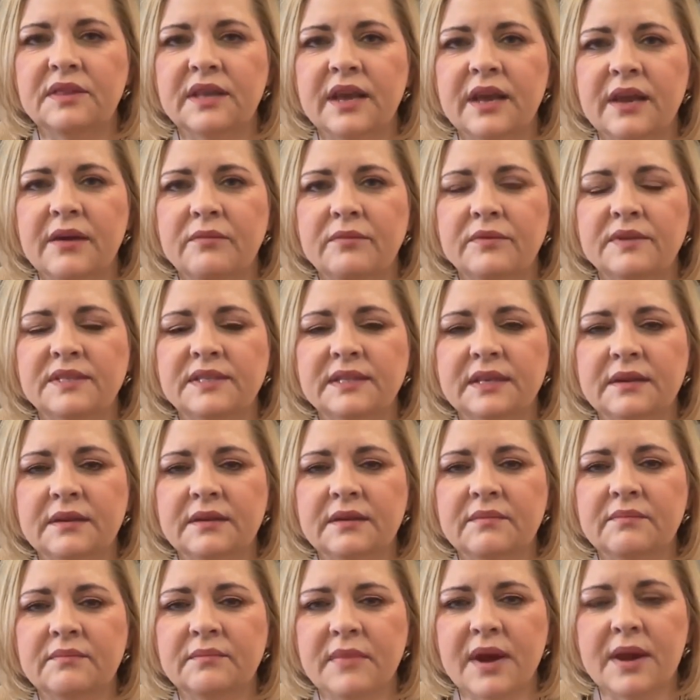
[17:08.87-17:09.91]
that was
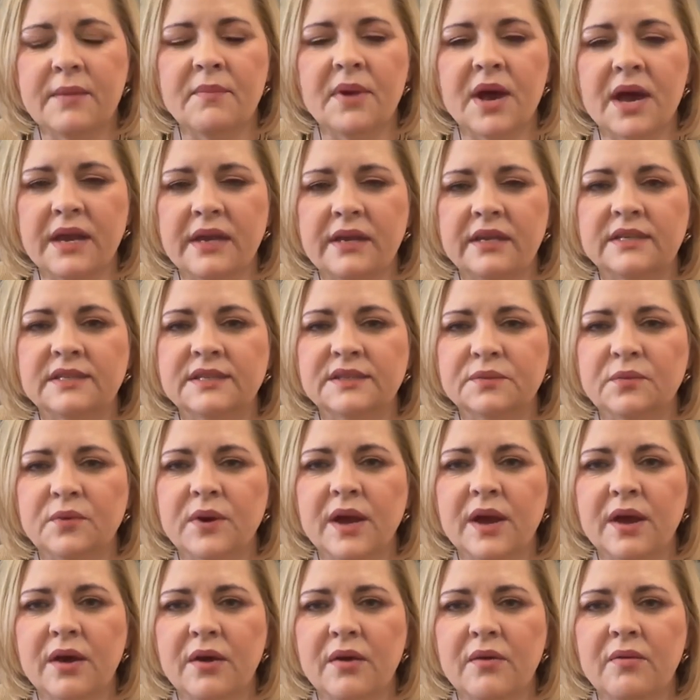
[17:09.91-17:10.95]
in my mind as
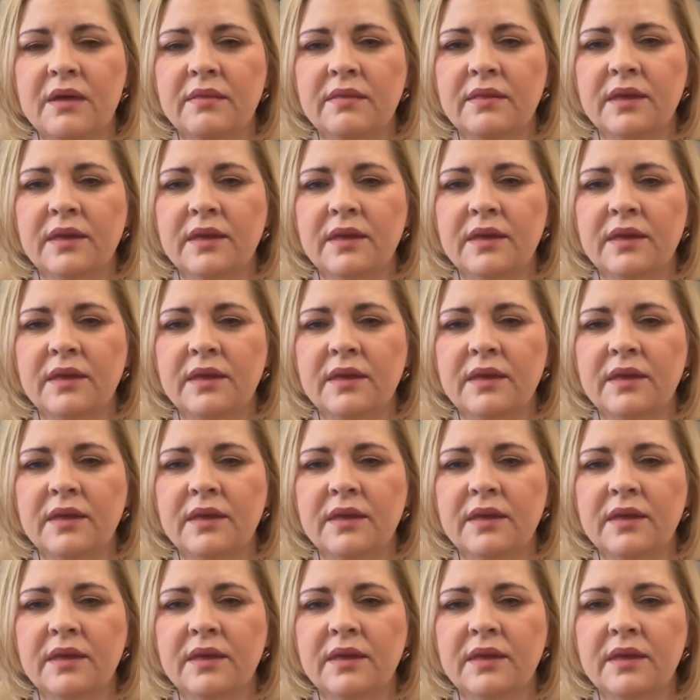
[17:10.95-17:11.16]
well,